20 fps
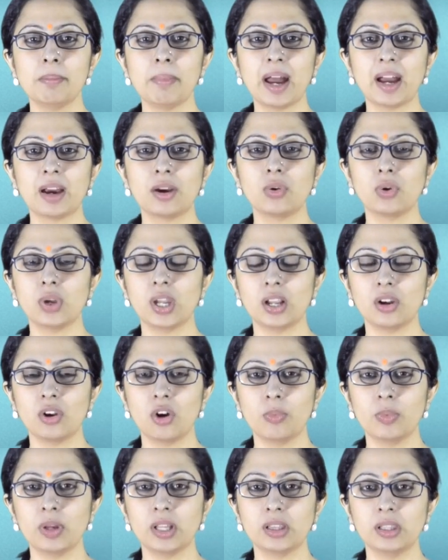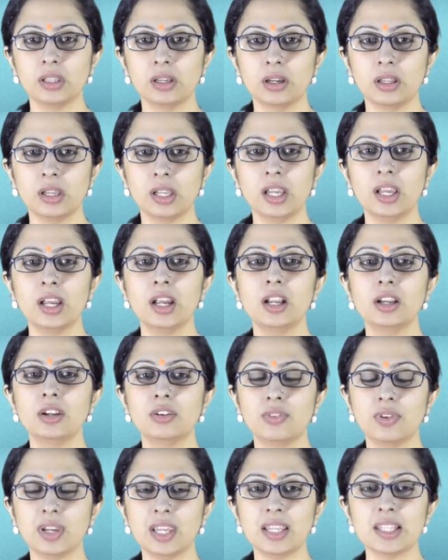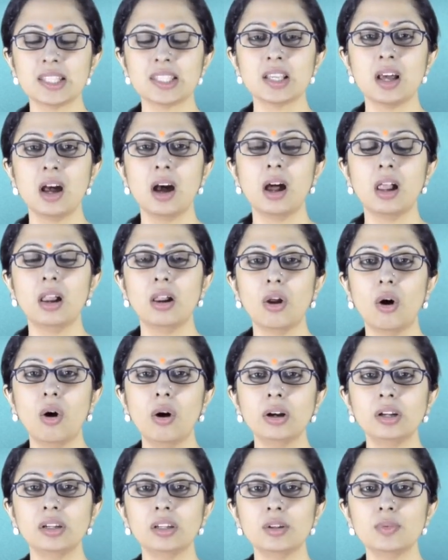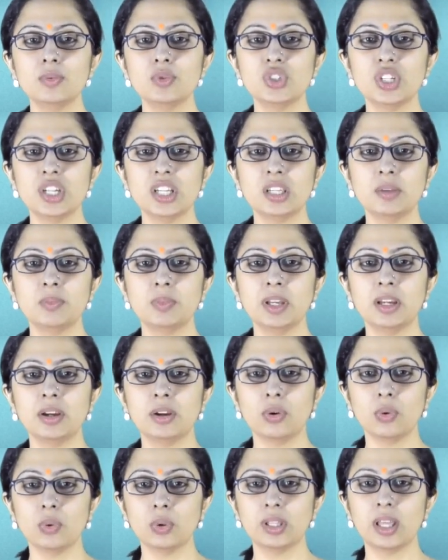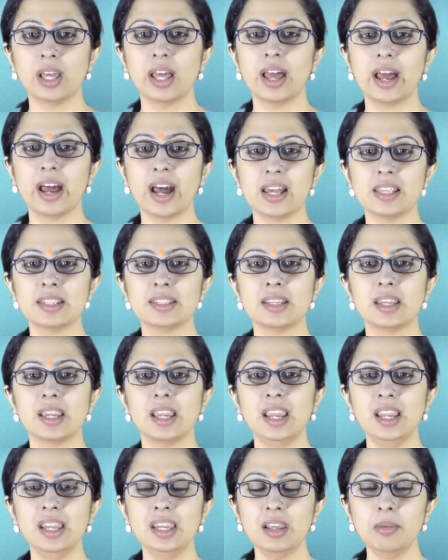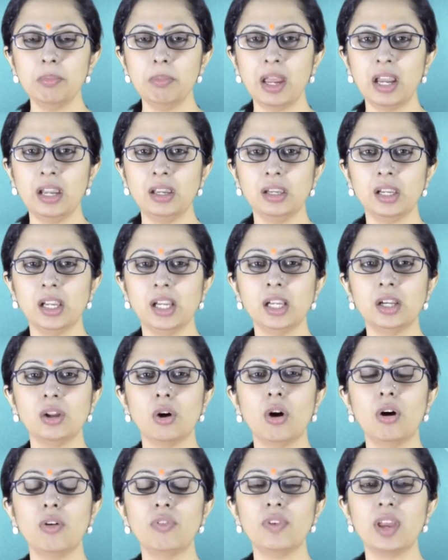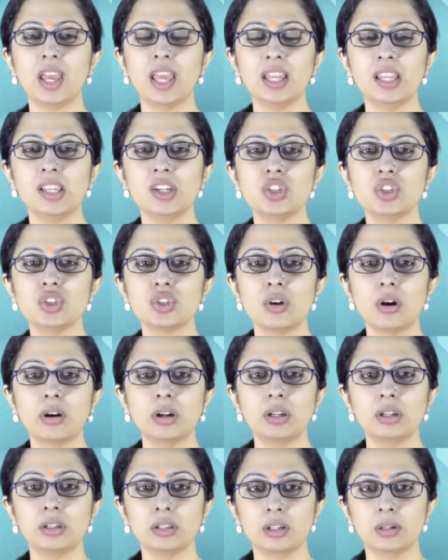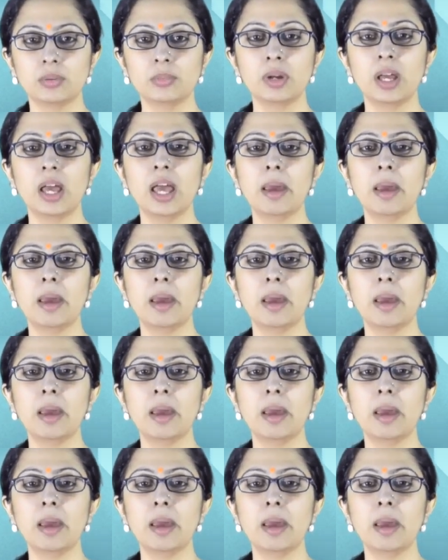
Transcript: macroeconomic theory treats long-term GDP growth as independent of any short-term